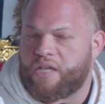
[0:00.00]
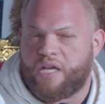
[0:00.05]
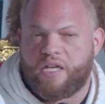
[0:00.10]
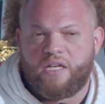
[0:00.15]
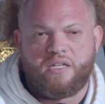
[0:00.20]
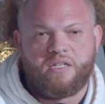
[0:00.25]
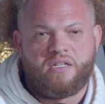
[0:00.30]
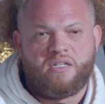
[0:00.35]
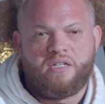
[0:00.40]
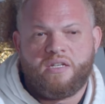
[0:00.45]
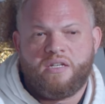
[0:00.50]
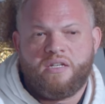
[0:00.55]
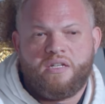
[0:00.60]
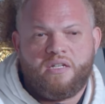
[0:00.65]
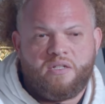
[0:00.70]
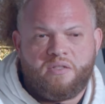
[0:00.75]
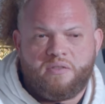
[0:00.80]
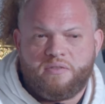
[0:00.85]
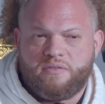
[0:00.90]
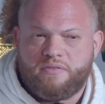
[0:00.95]
Like, mm-hmm
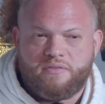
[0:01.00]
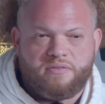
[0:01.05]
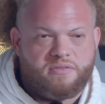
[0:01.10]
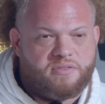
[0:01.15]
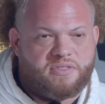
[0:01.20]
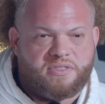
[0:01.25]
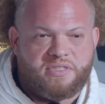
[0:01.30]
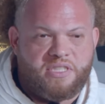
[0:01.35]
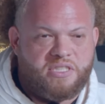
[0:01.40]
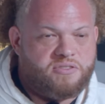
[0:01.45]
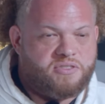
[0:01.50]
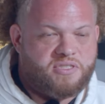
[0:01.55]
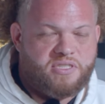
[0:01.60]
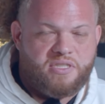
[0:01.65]
still